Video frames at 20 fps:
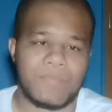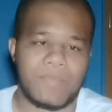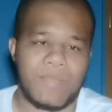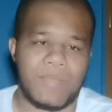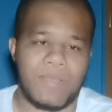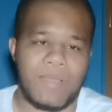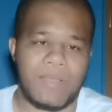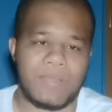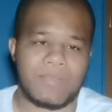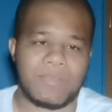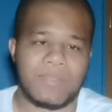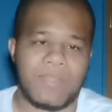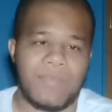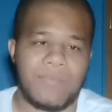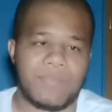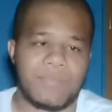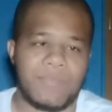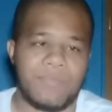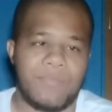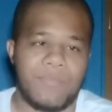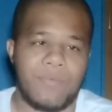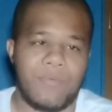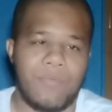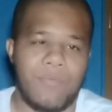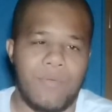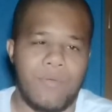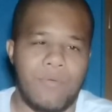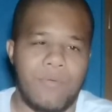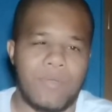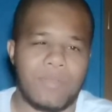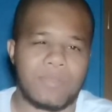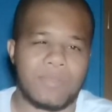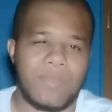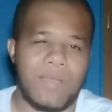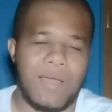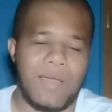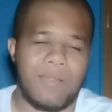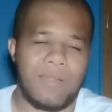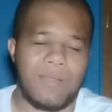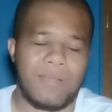against Davison Figueroa.
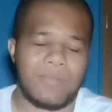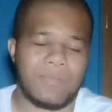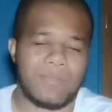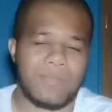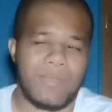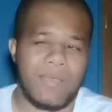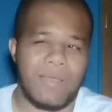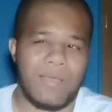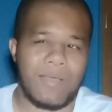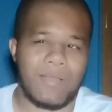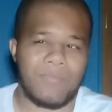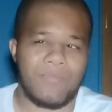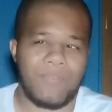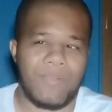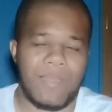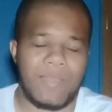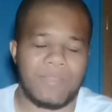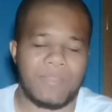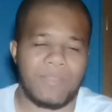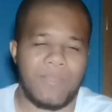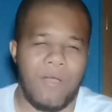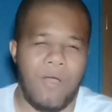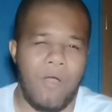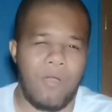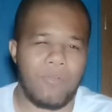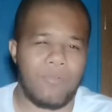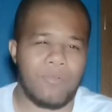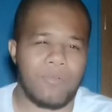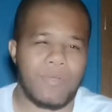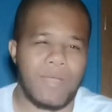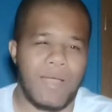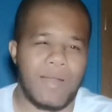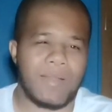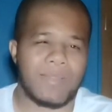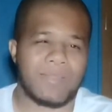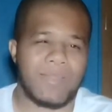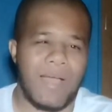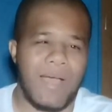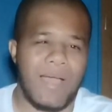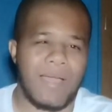I feel like the hunger kind
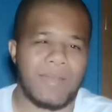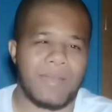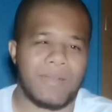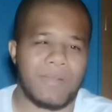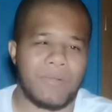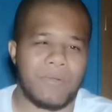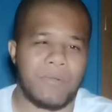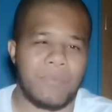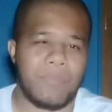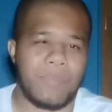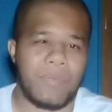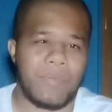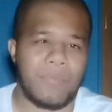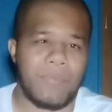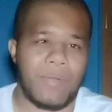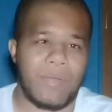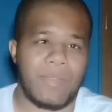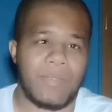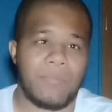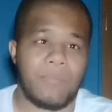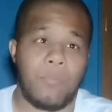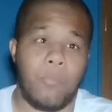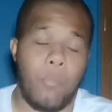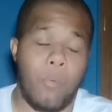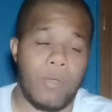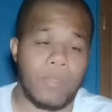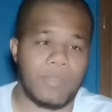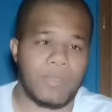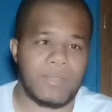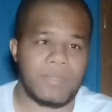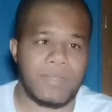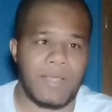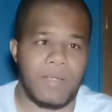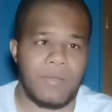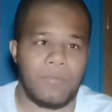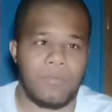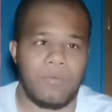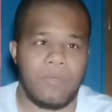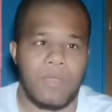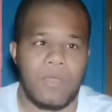of died a little bit when he won the
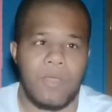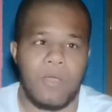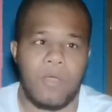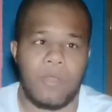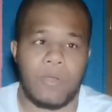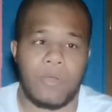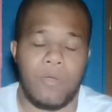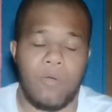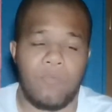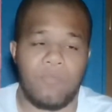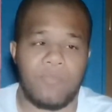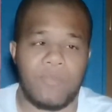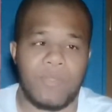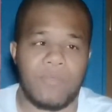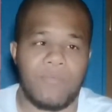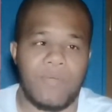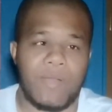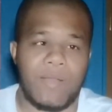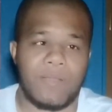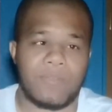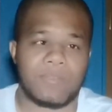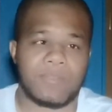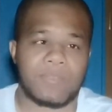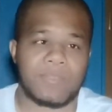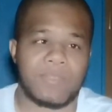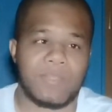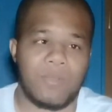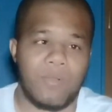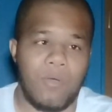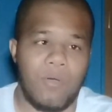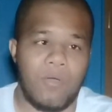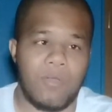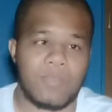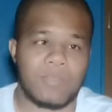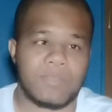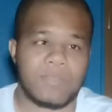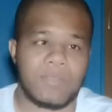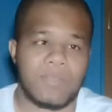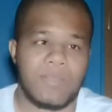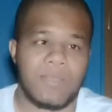title. And hopefully right now, since he
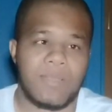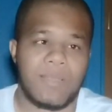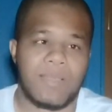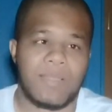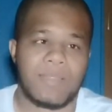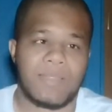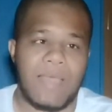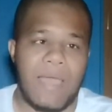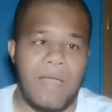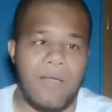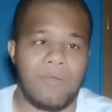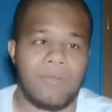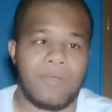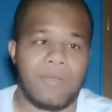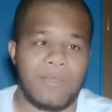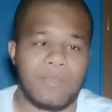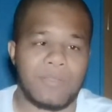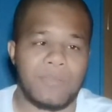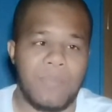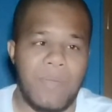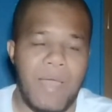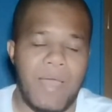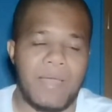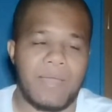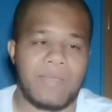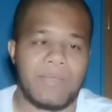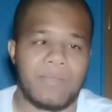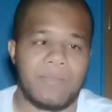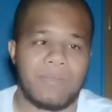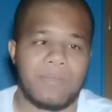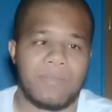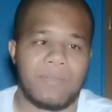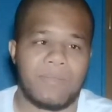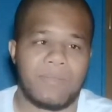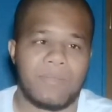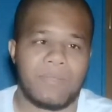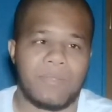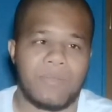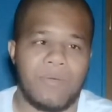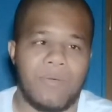lost, that hunger comes back,
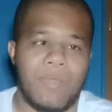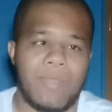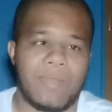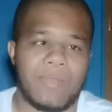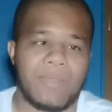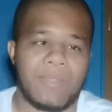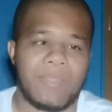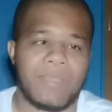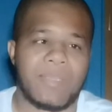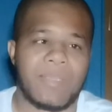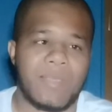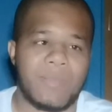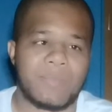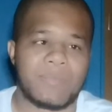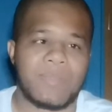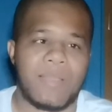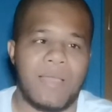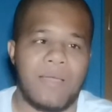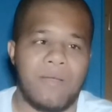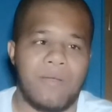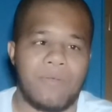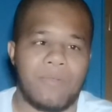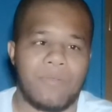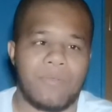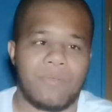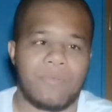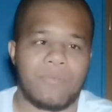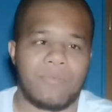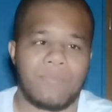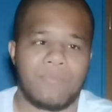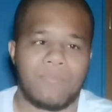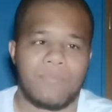you know, and he keeps that hunger,